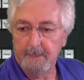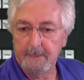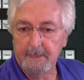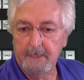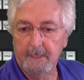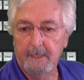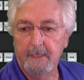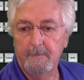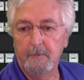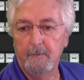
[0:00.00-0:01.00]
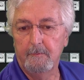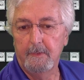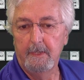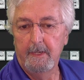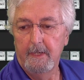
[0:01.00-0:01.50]
See, it moved.
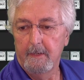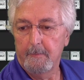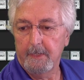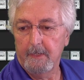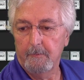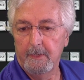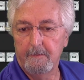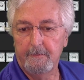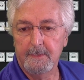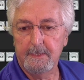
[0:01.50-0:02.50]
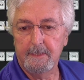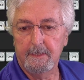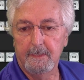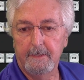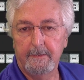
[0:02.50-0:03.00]
But I got rid of the fuzzies.
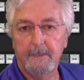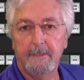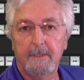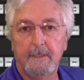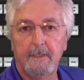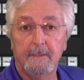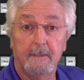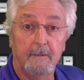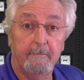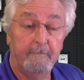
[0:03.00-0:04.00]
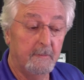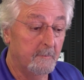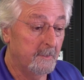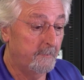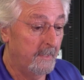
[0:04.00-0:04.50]
So it's
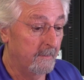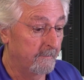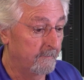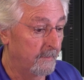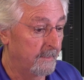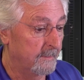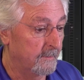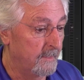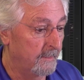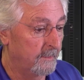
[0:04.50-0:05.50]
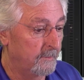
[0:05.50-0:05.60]
much better, right? So now you can do